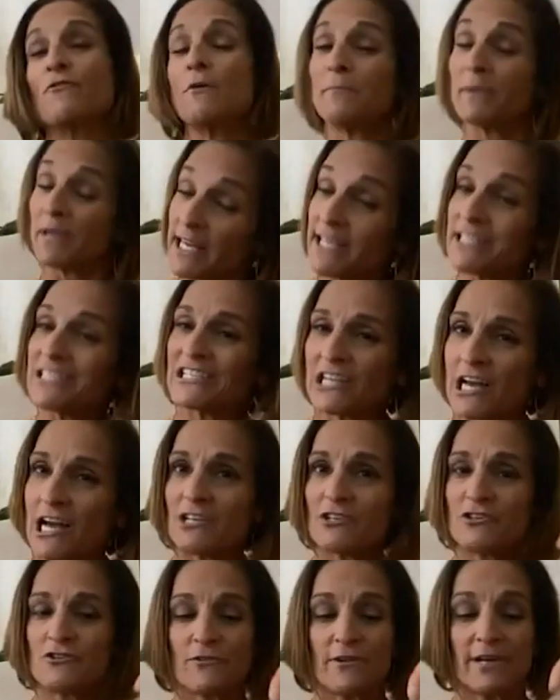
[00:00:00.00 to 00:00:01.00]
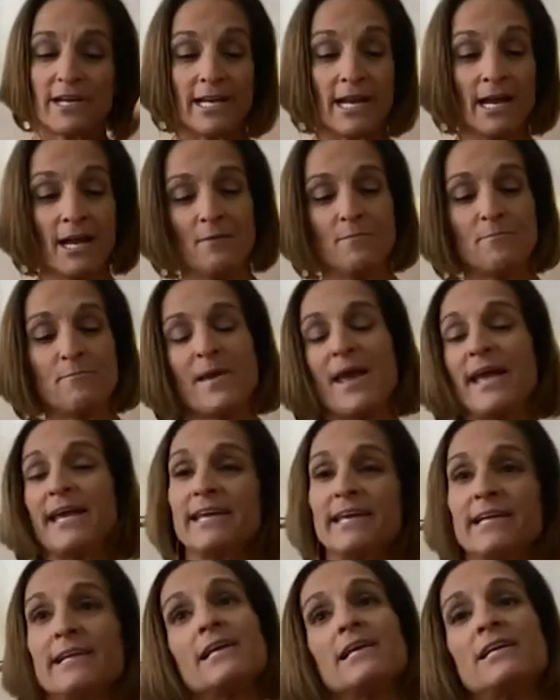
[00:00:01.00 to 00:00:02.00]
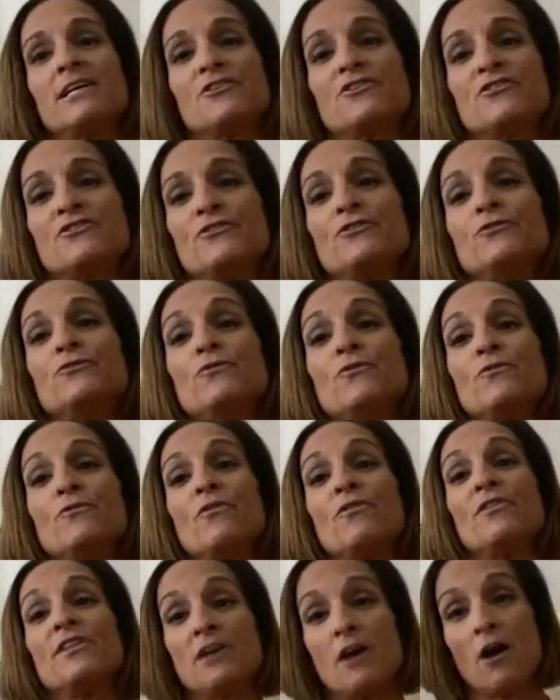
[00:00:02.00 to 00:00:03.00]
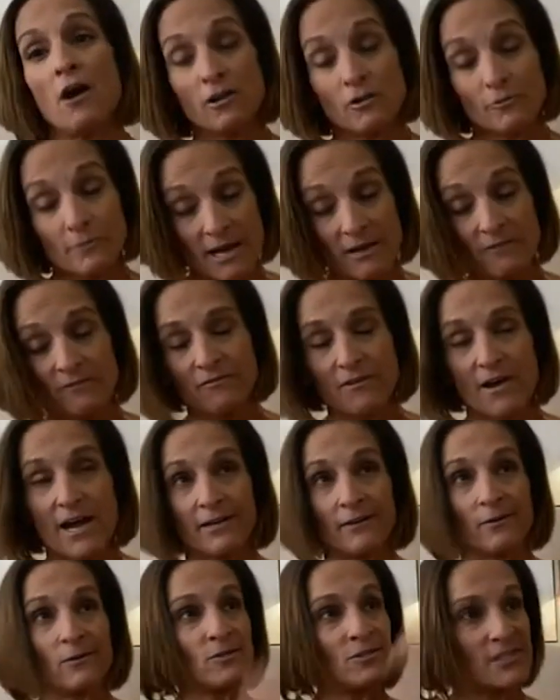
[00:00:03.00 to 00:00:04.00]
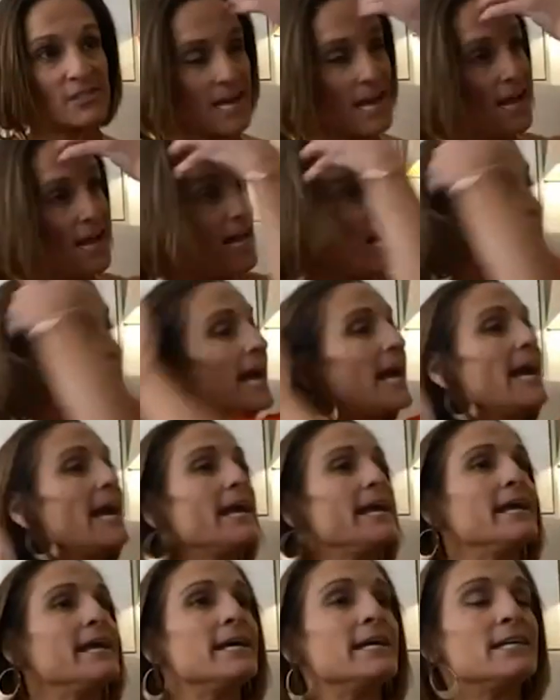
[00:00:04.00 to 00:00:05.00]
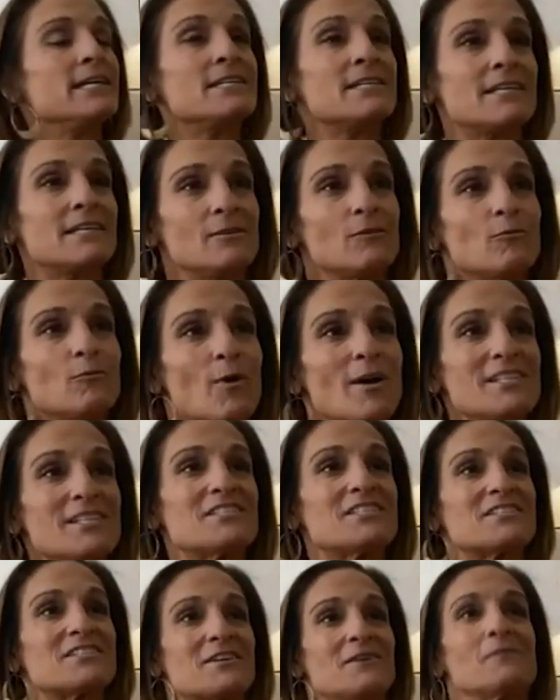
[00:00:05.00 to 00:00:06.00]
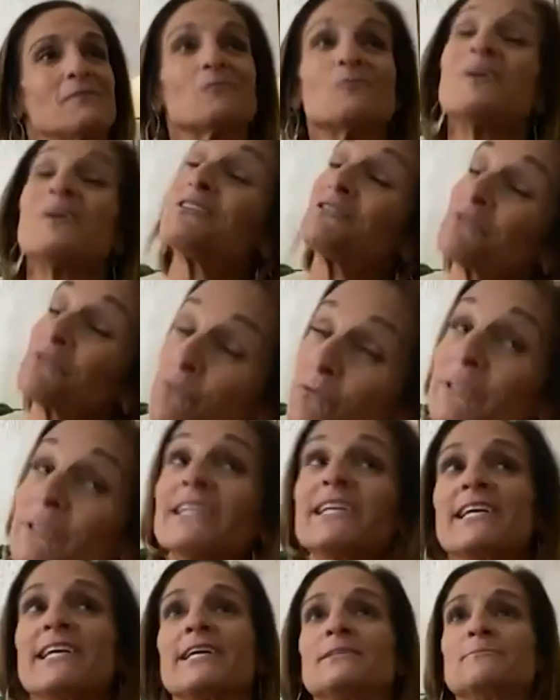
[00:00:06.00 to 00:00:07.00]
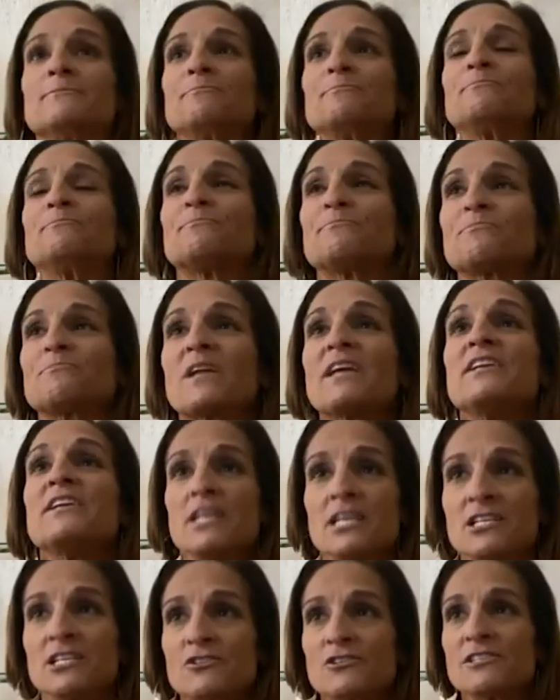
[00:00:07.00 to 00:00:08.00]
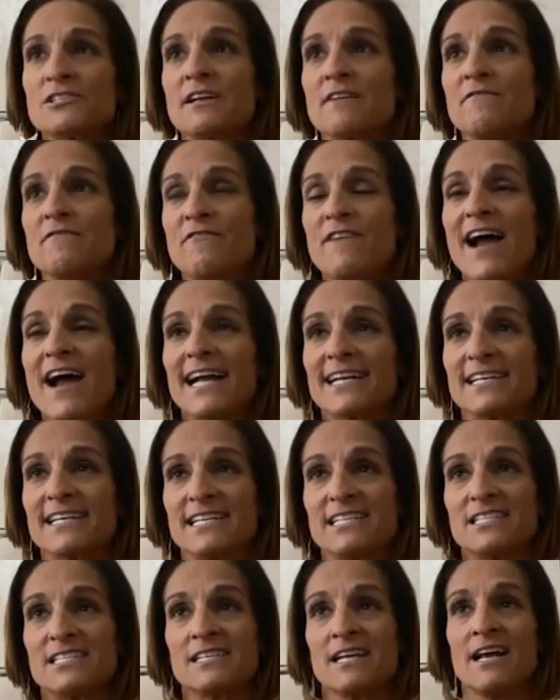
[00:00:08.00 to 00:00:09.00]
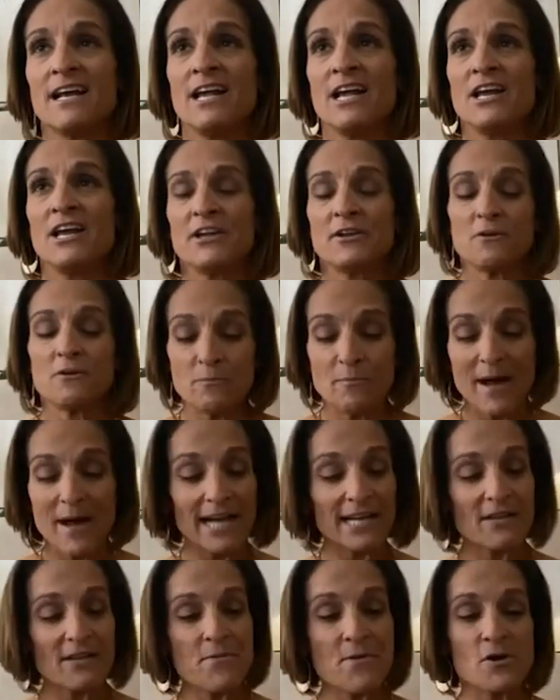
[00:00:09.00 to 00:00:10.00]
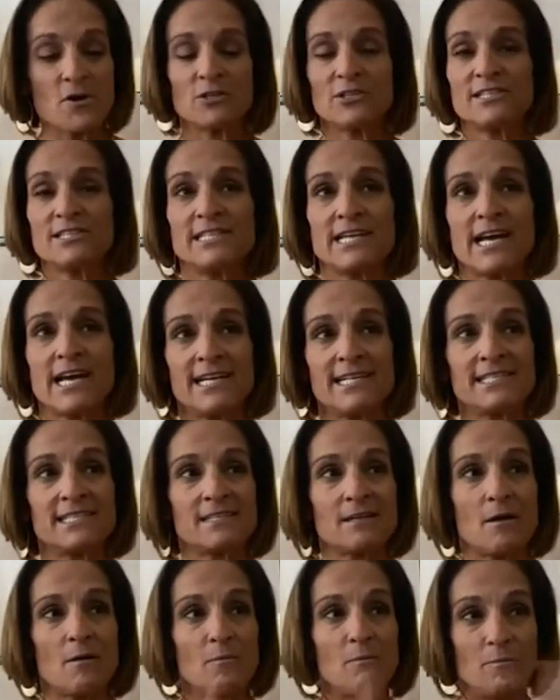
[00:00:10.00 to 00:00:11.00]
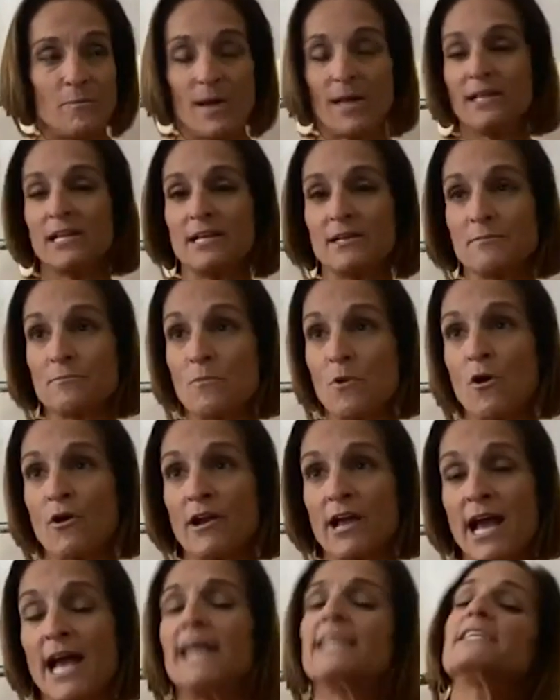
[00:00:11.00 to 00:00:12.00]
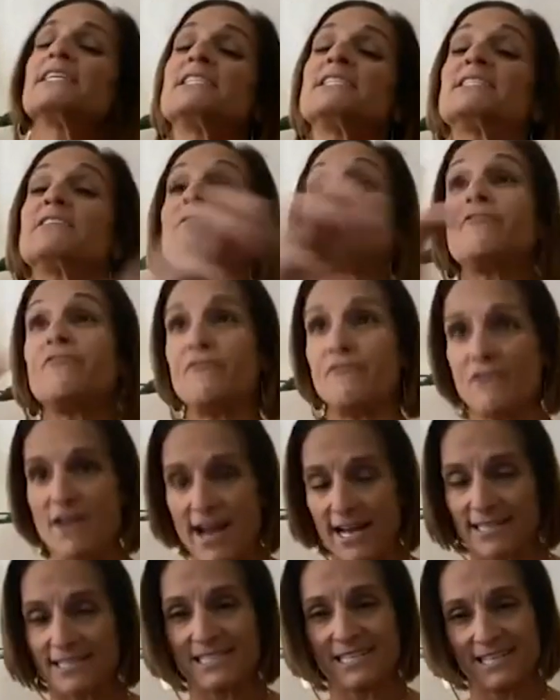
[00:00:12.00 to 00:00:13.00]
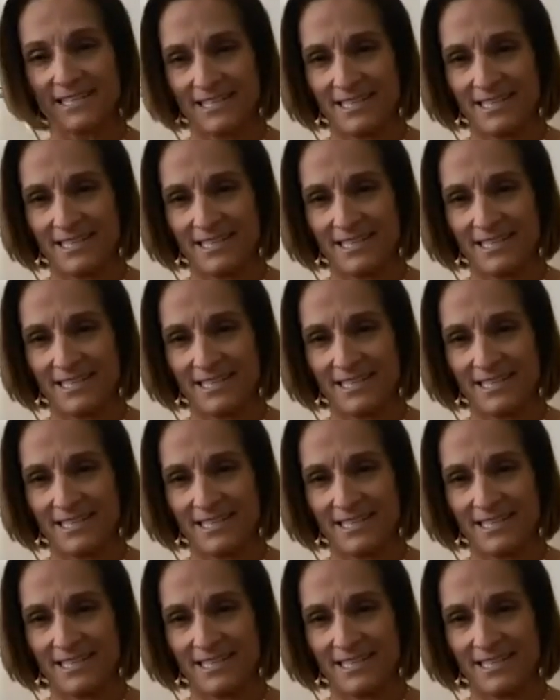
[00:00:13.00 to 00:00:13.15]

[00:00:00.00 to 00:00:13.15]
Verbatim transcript: from each country make it into the all-around finals. And what's, what's really an interesting fact is, you know, back in those days, Bella and Marta had to defect.